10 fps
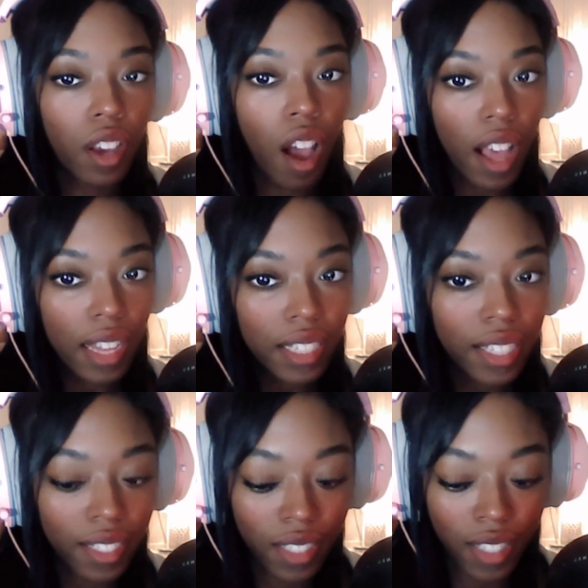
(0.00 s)
con
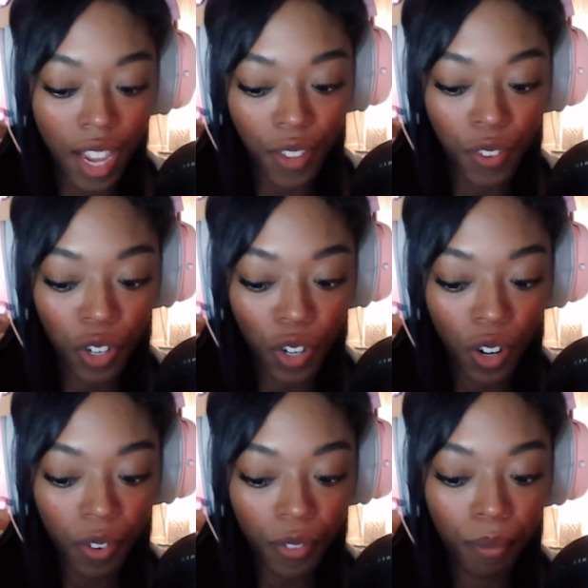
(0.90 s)
is that if
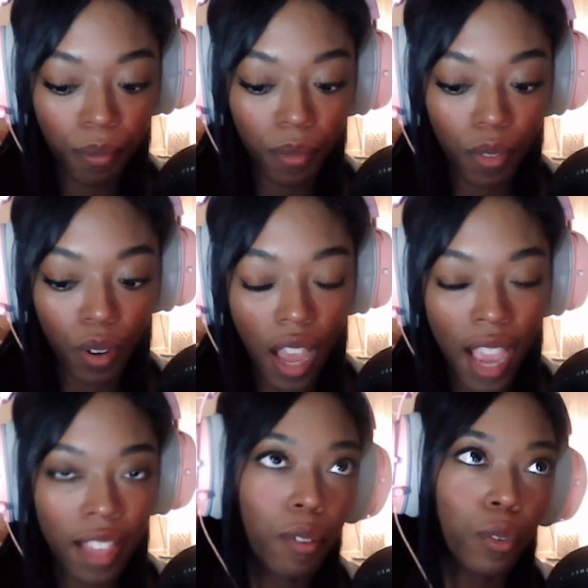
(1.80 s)
you're,
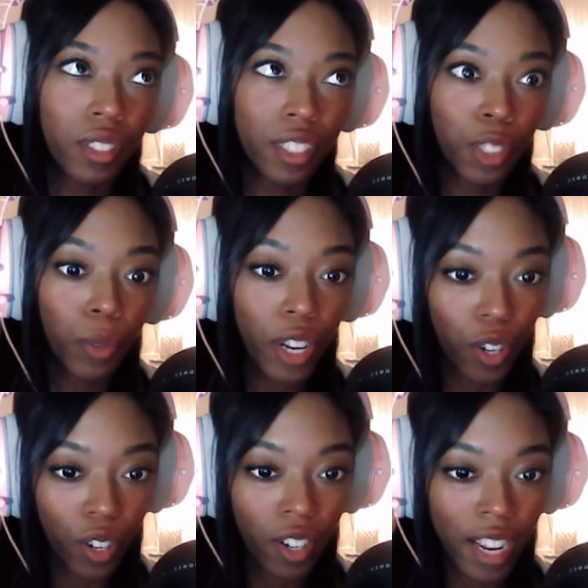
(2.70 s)
this is what
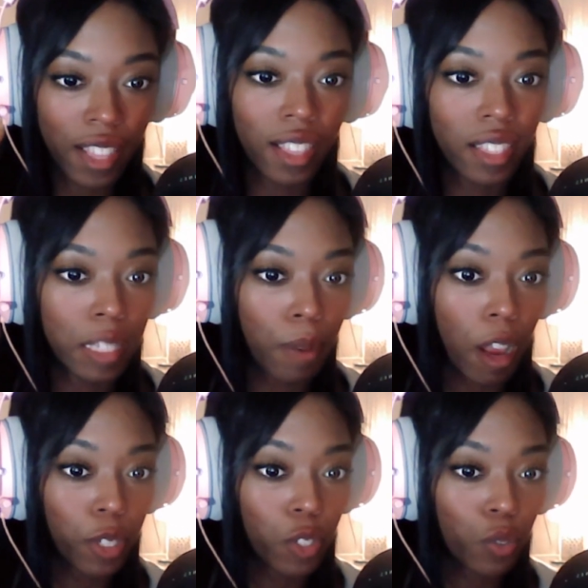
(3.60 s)
I heard, I think this is
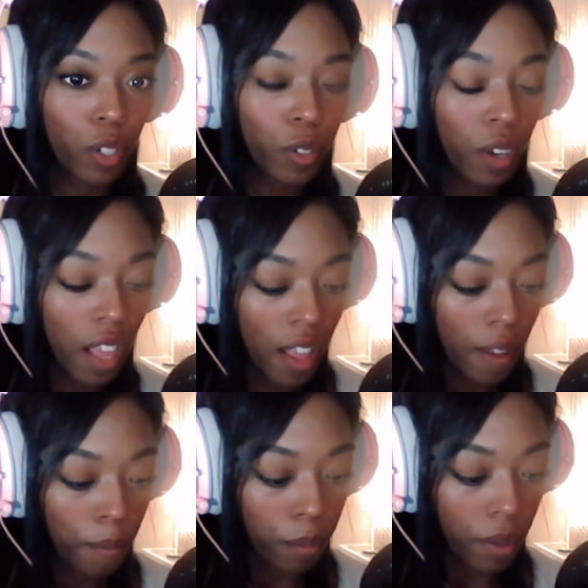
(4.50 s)
probably true,
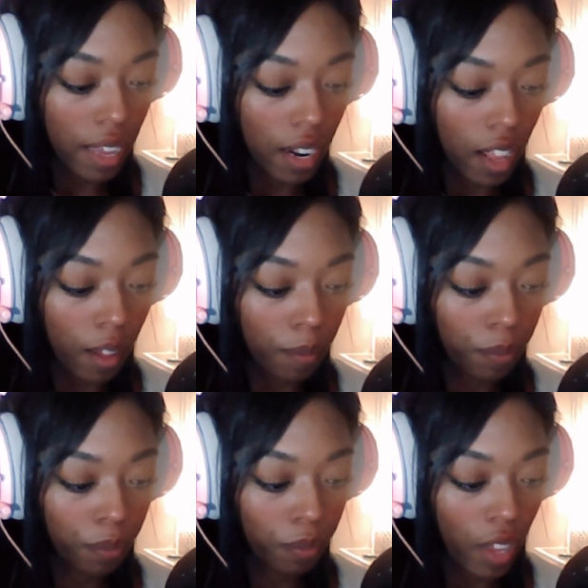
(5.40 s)
but
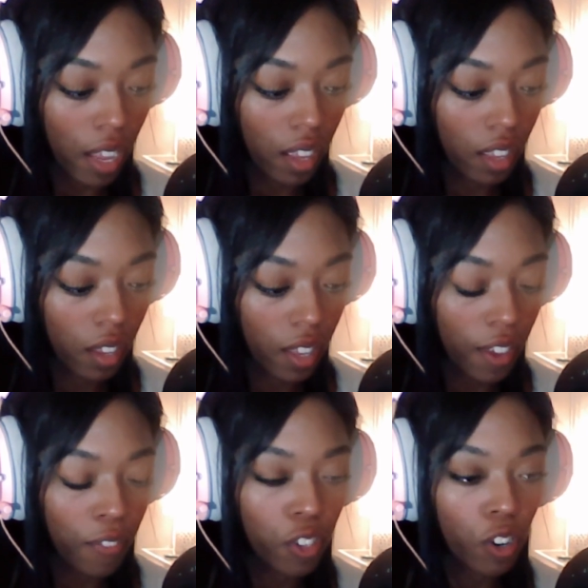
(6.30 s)

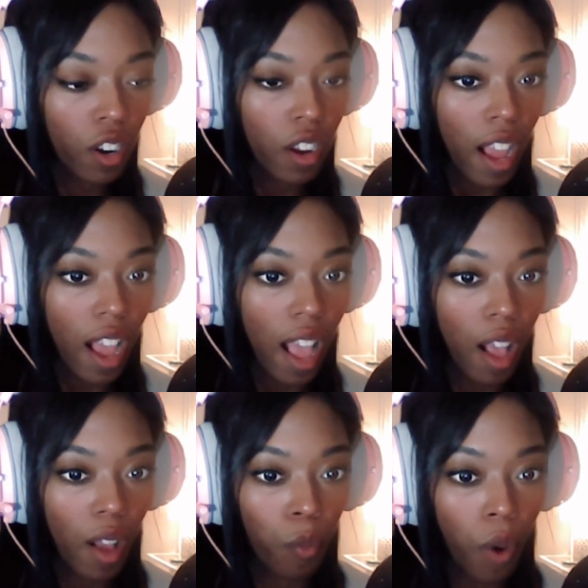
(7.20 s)
if your
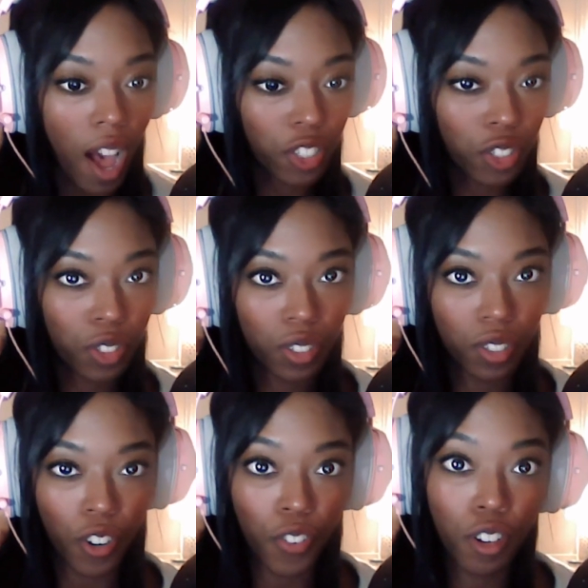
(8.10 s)
watch,
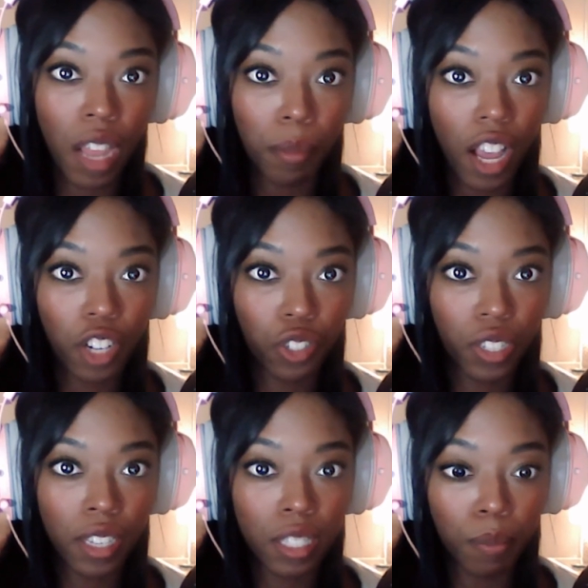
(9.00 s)
or if your
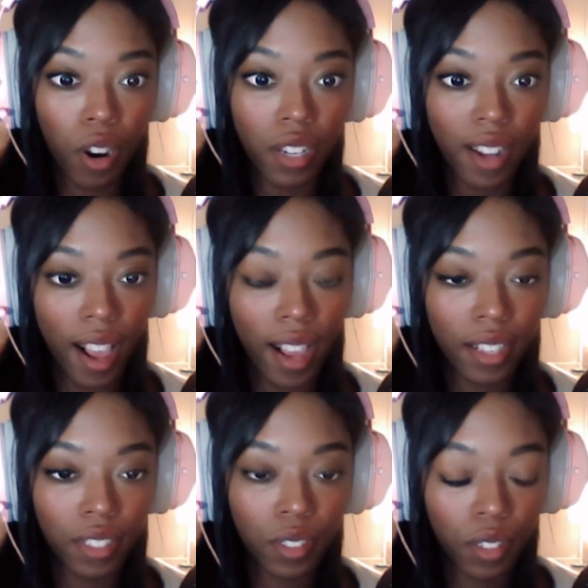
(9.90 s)
Tamagotchi Smart
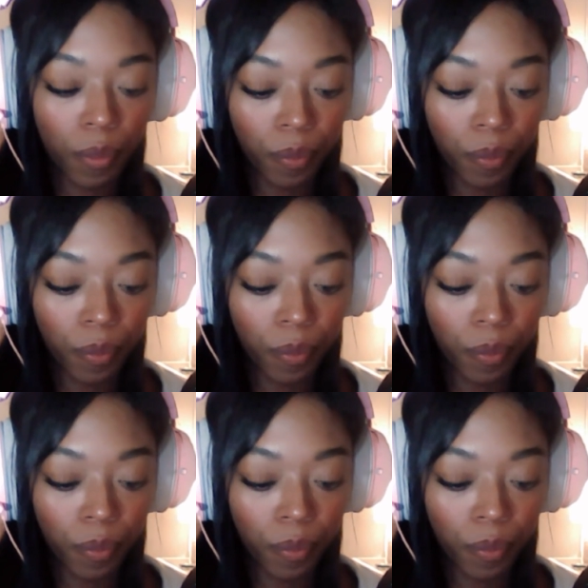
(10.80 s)
dies,